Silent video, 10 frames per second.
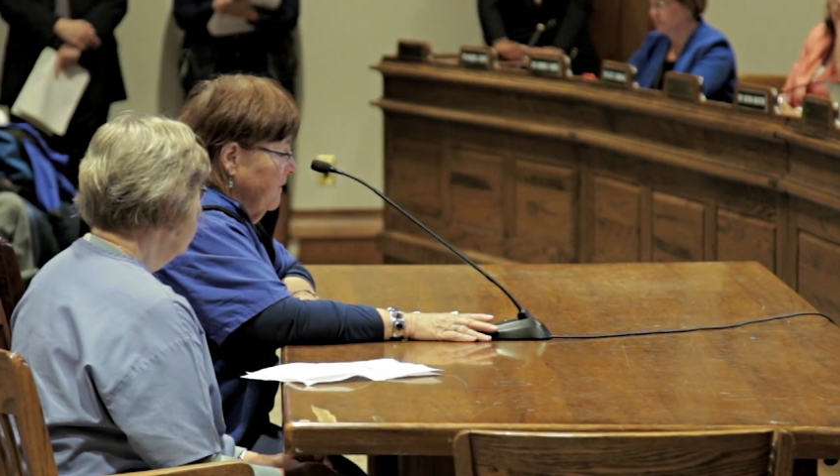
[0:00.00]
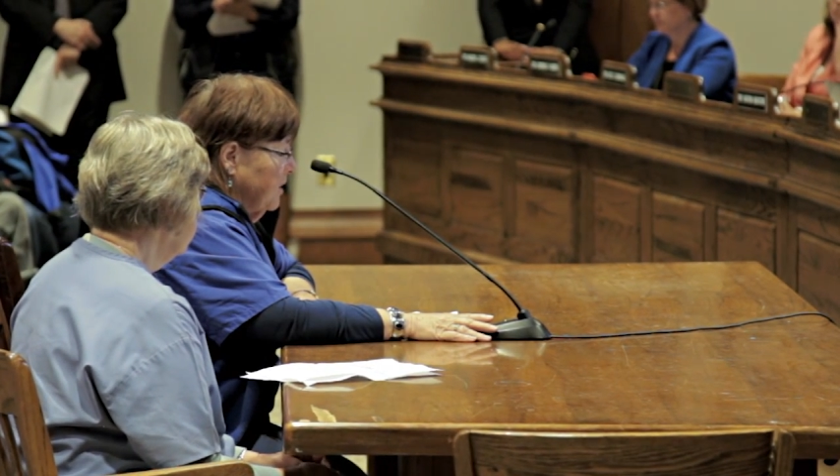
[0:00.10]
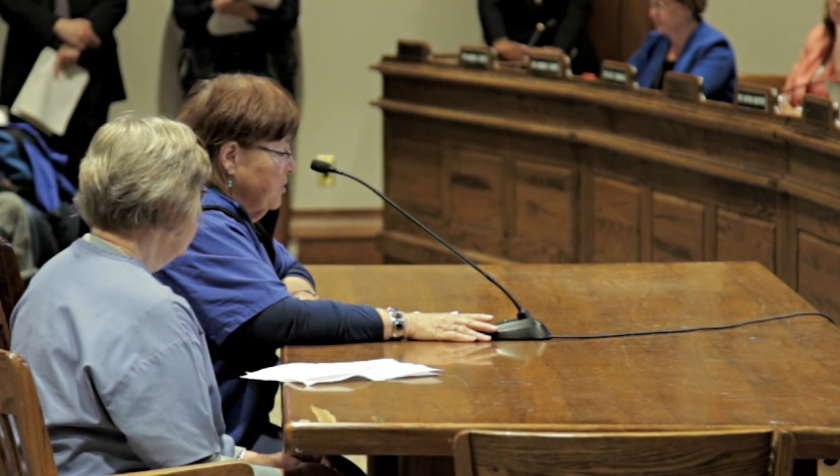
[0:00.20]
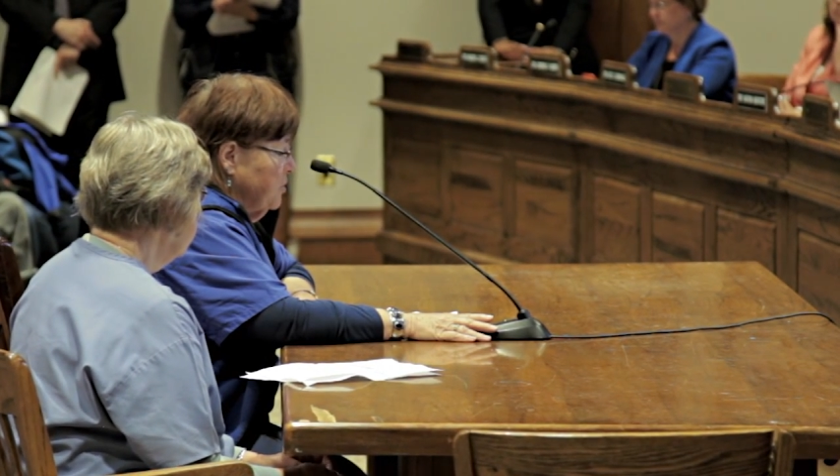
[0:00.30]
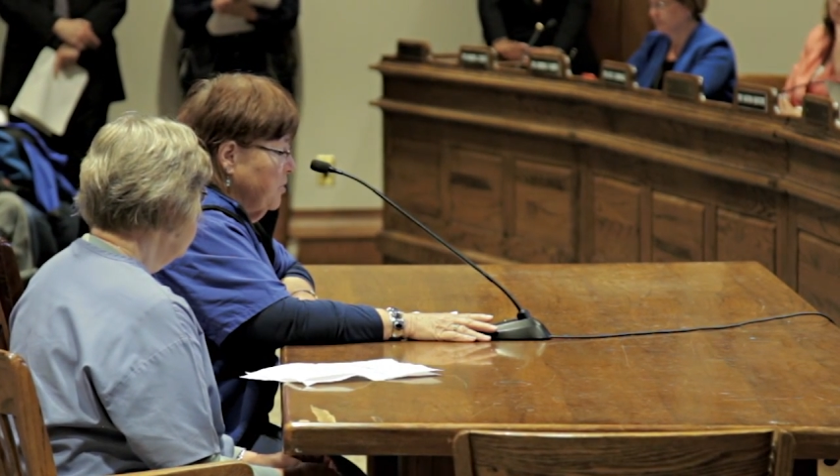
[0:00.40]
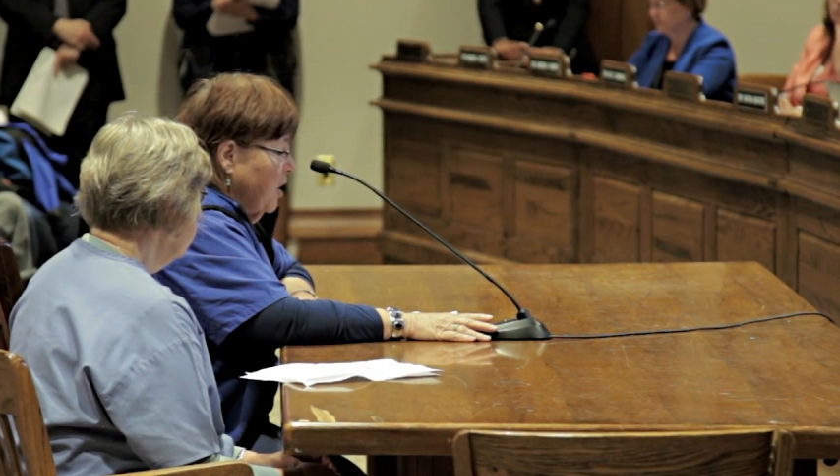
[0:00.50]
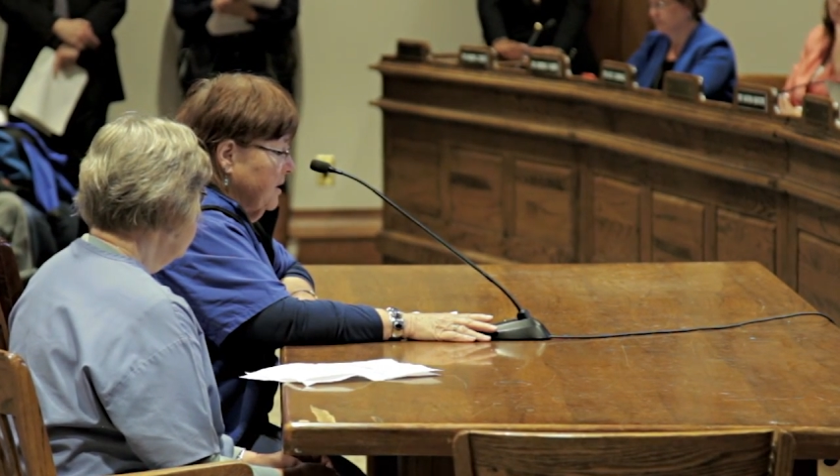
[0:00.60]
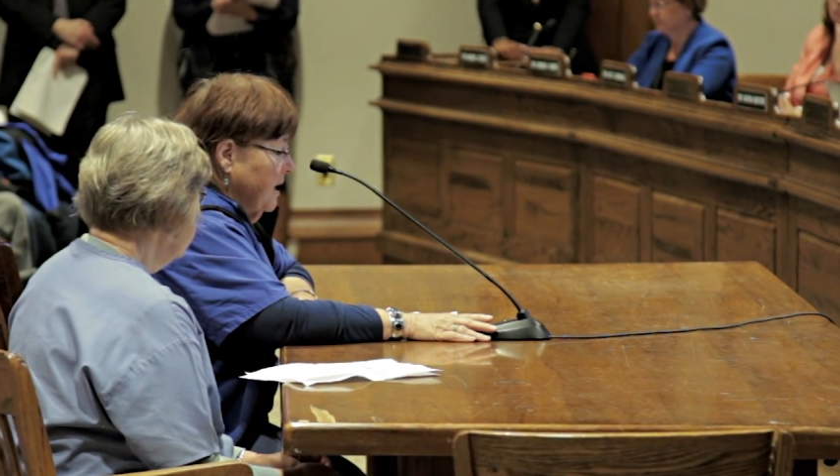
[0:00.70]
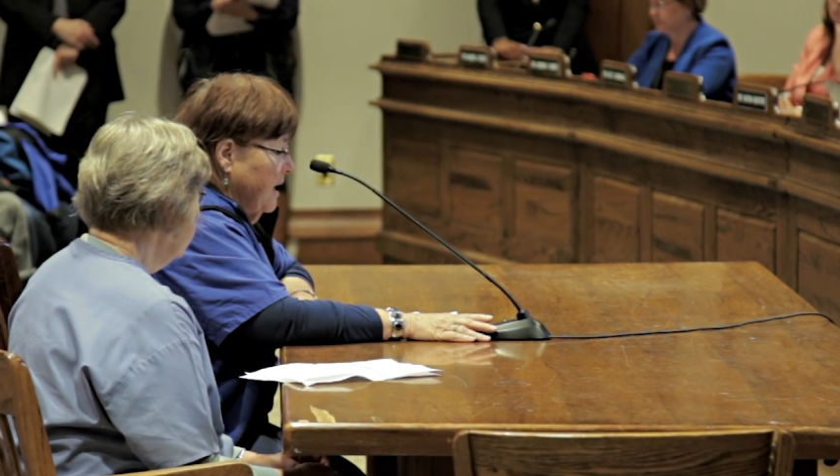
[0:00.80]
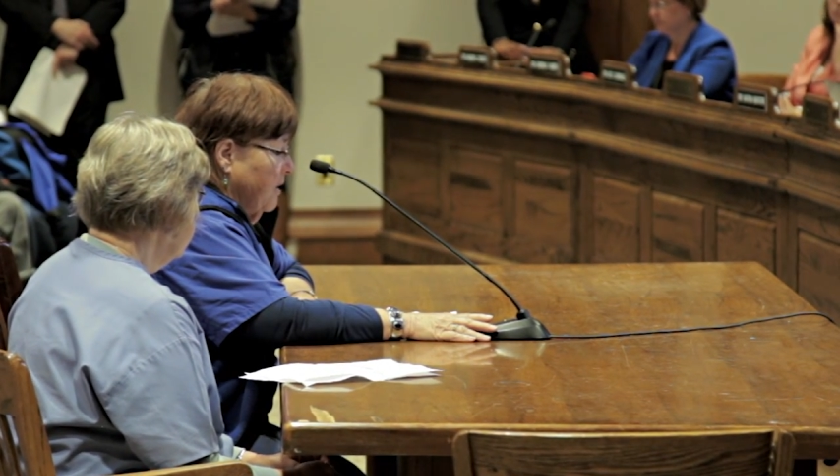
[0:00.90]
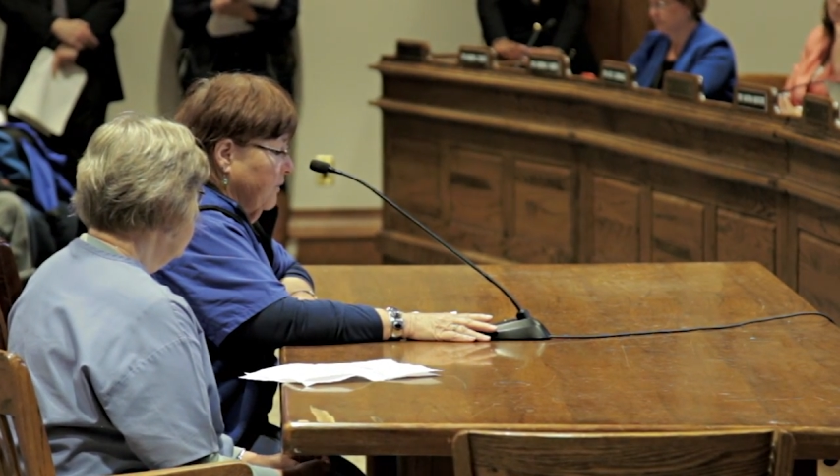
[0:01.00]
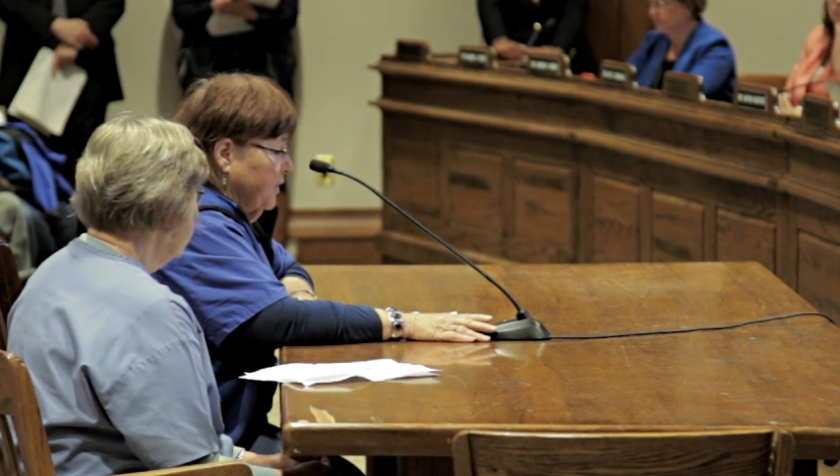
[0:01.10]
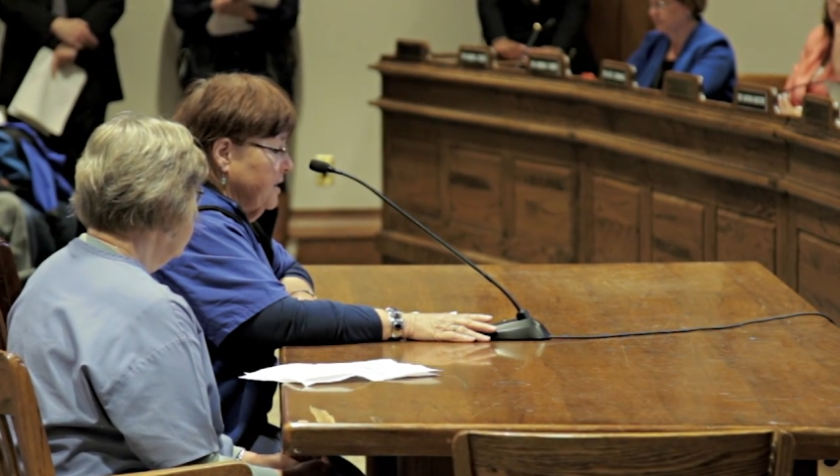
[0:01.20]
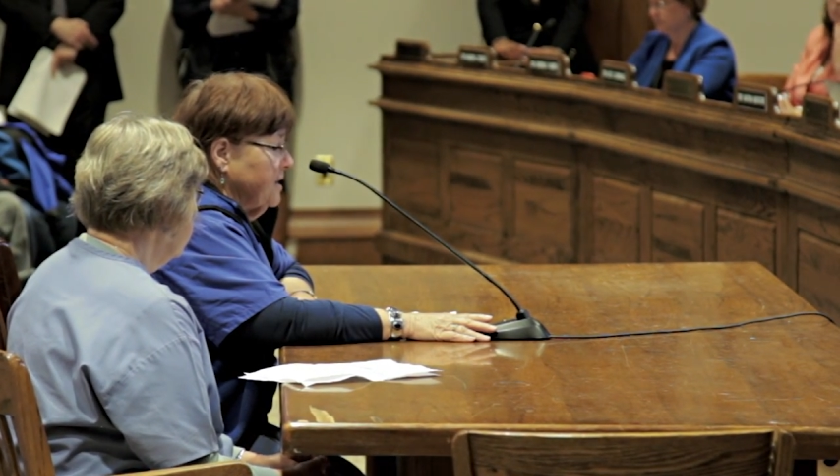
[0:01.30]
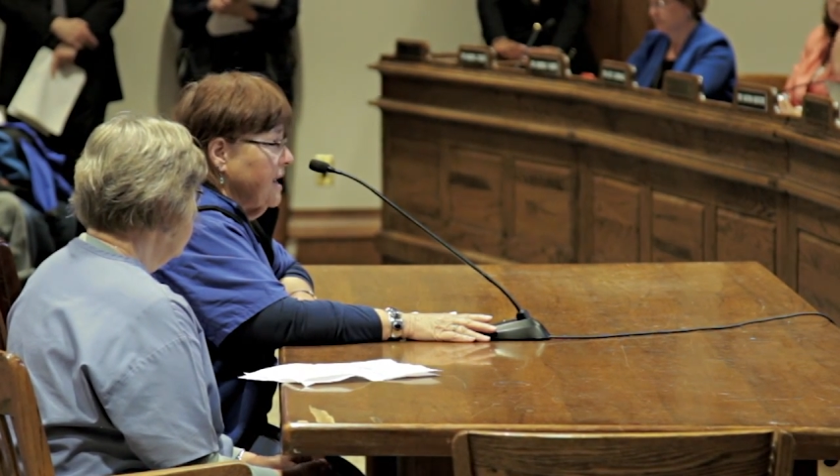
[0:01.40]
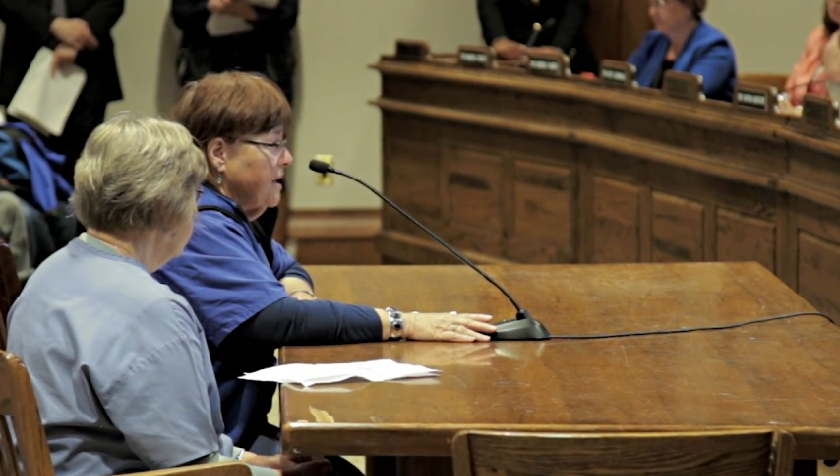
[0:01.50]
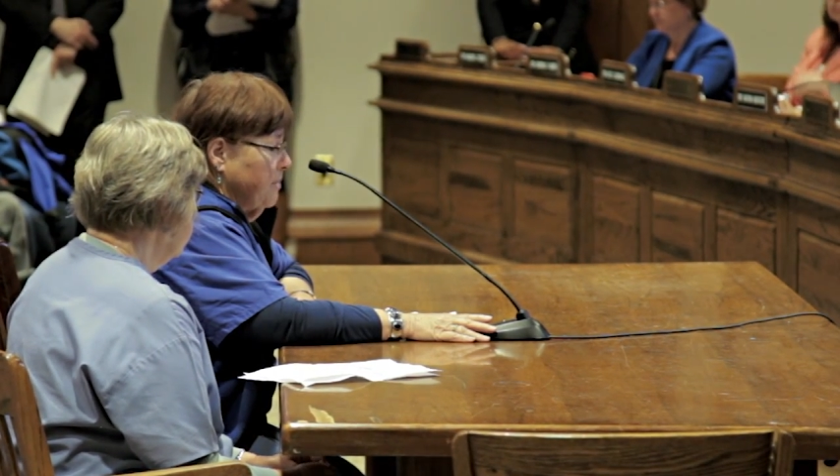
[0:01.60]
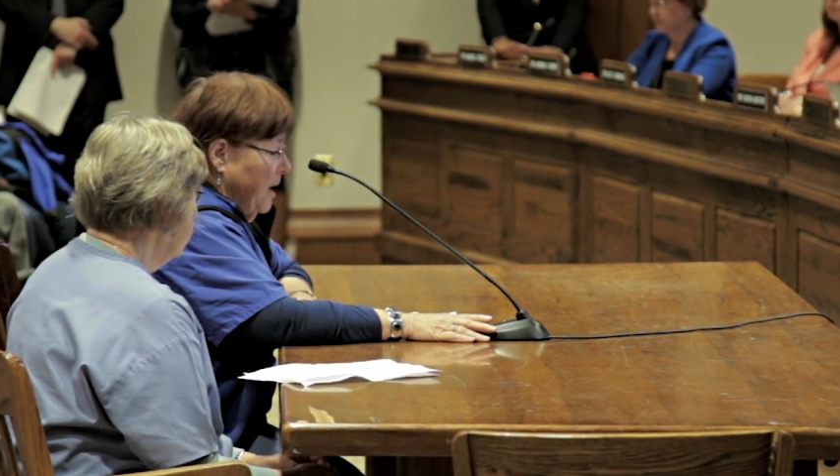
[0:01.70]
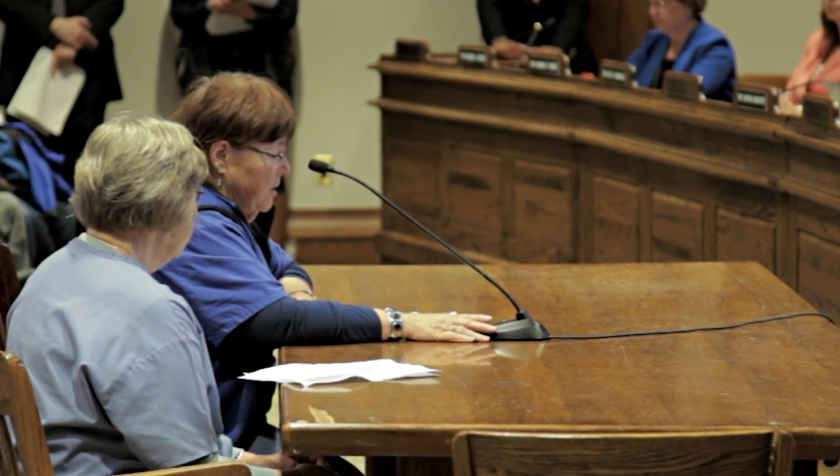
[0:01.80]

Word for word: that do not care for the same